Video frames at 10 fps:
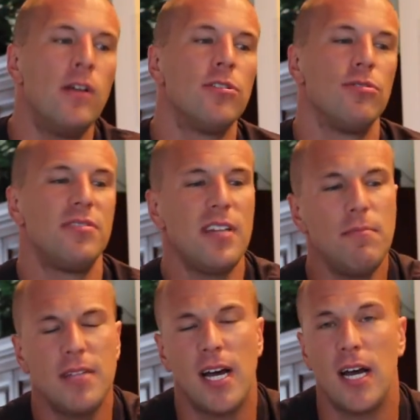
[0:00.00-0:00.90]
So
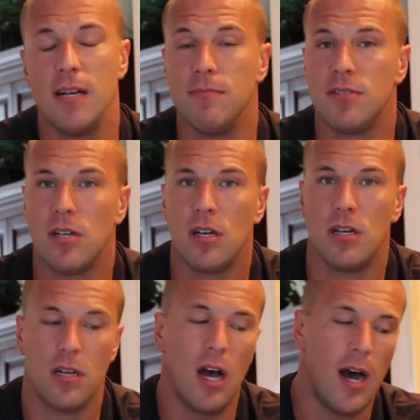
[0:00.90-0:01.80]
sometimes,
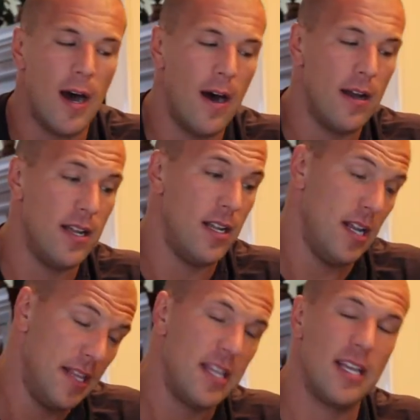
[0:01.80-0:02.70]
uh, in,
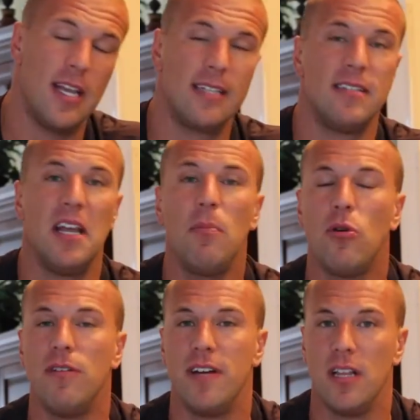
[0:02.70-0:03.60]
in, the
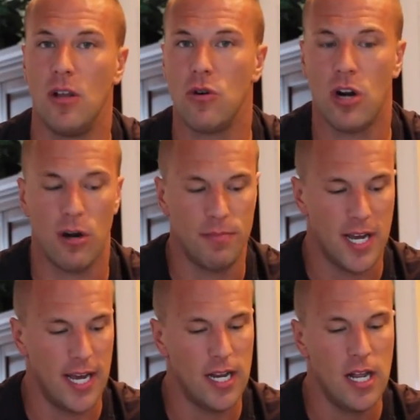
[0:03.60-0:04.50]
example of a low carb
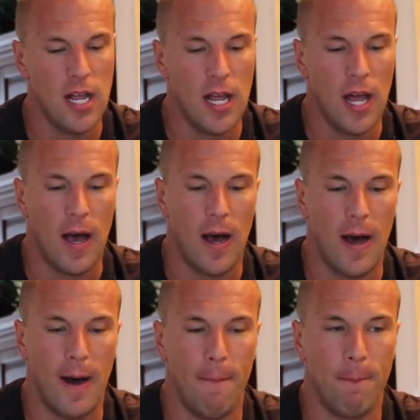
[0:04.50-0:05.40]
diet,
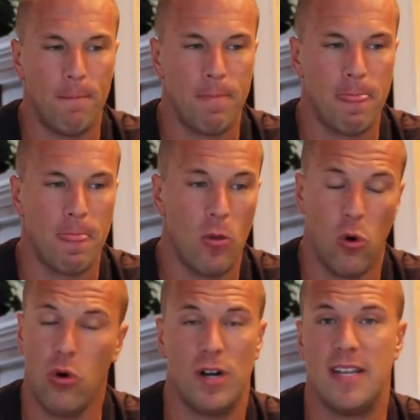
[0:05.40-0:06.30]
um,
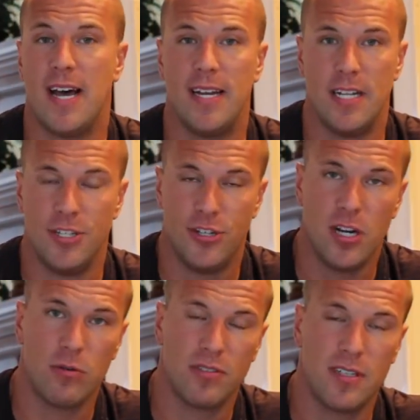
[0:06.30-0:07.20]
or a diet in
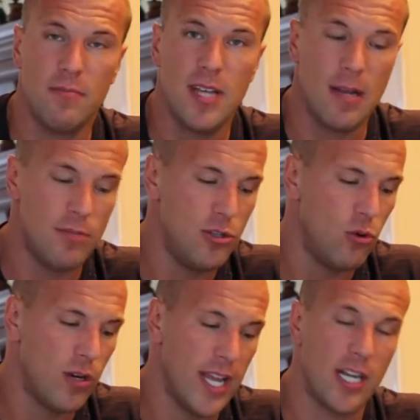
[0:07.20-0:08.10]
general, sometimes you
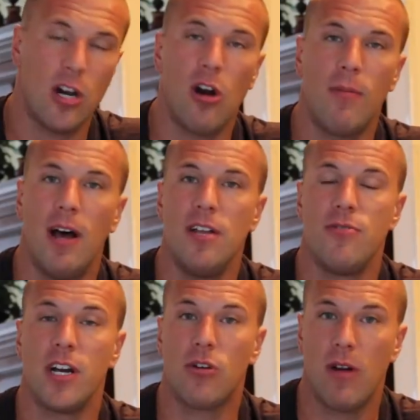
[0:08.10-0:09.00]
will get
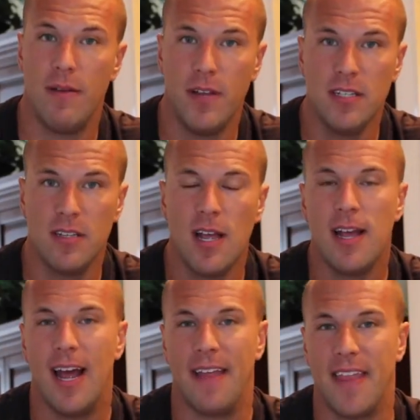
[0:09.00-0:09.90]
carbohydrate cravings,
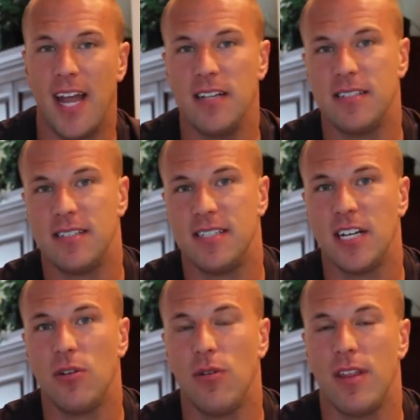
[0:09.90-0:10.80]
and that is a
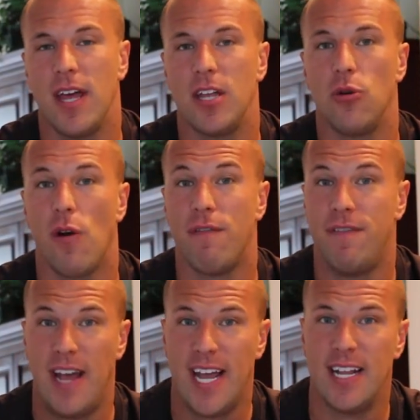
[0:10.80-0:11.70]
signal that your
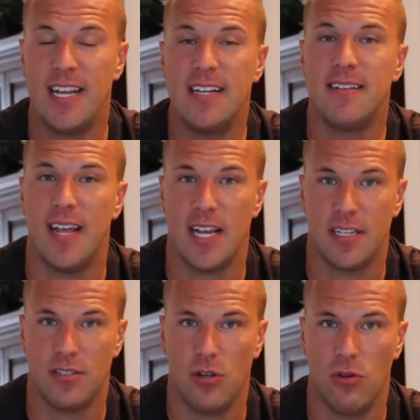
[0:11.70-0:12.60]
fat intake
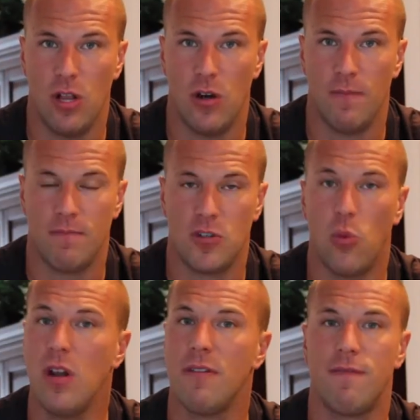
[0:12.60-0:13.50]
is too low. So,
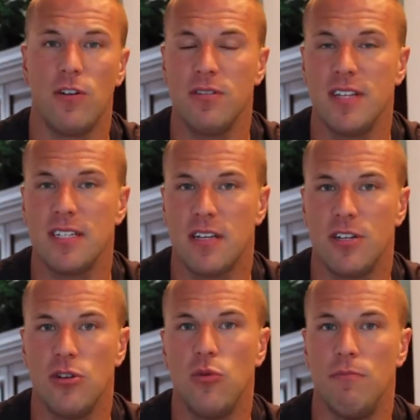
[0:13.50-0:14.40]
one of the first things I
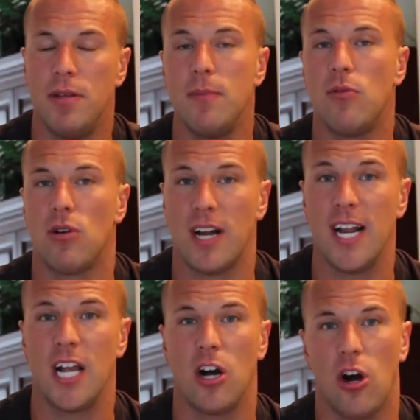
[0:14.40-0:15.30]
do when people are
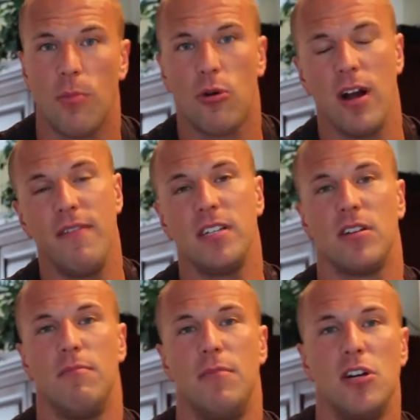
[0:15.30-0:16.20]
getting carb cravings
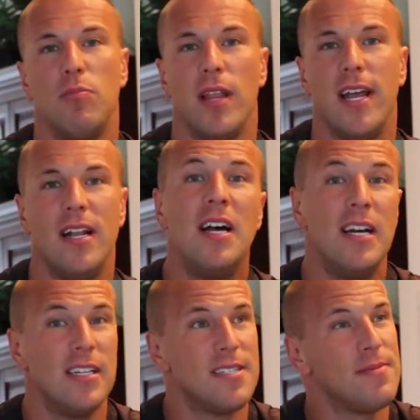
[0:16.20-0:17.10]
on a meal plan,
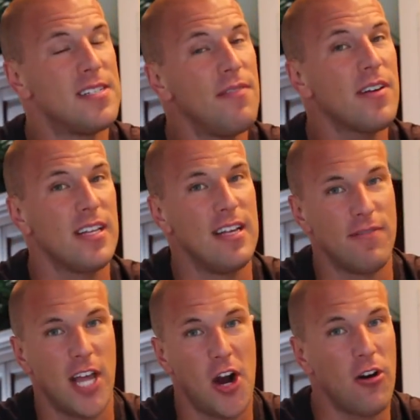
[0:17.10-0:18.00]
specifically
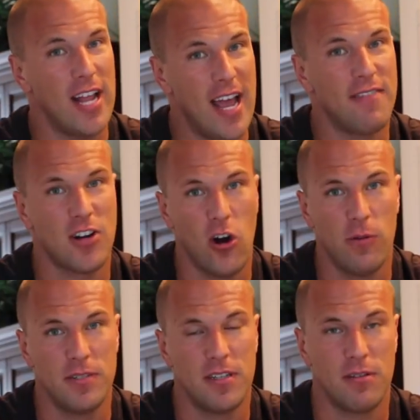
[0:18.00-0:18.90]
if they already have
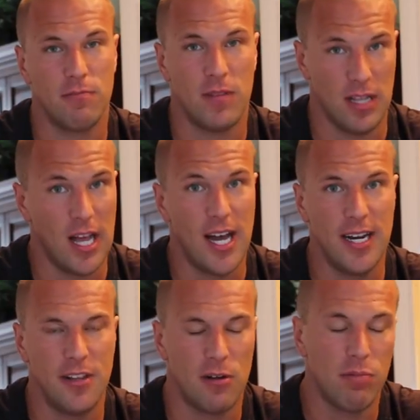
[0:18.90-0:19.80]
carbs in their
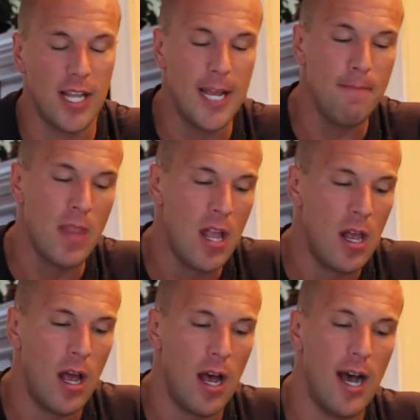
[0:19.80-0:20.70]
allotted in their plan,
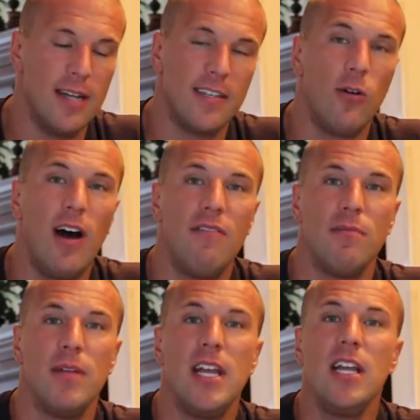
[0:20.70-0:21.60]
uh, is I will have
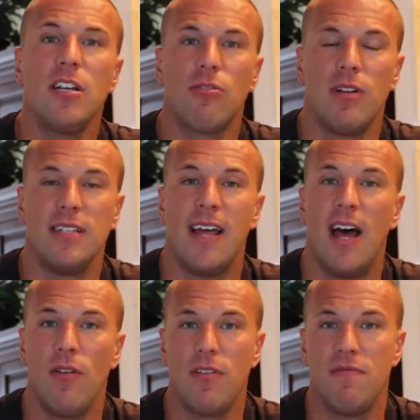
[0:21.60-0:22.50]
them increase
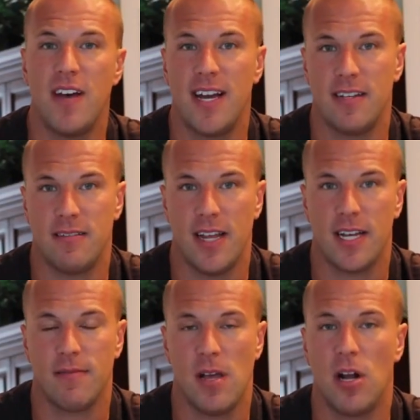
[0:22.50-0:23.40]
healthy fat
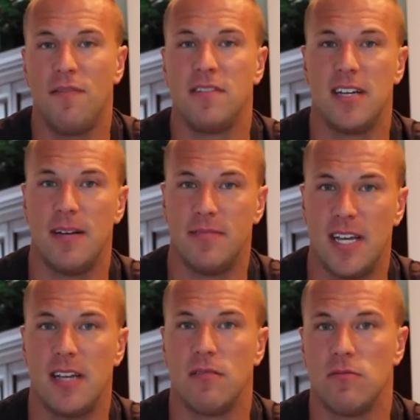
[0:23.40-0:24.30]
intake, and oftentimes
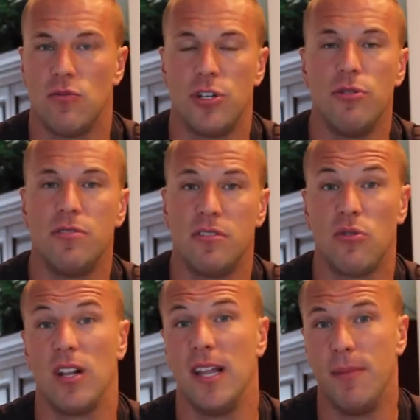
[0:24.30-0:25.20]
that reduces
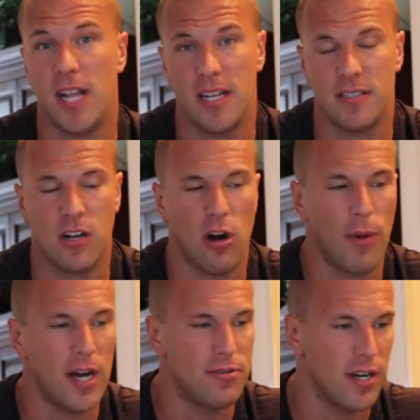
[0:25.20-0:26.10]
or eliminates the
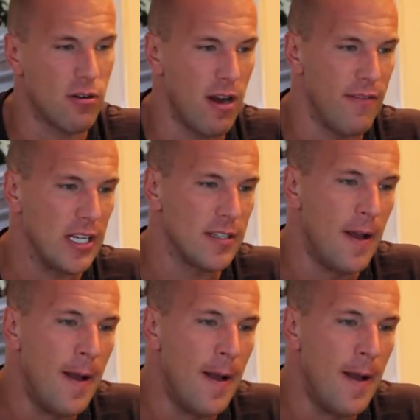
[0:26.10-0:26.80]
carbohydrate cravings.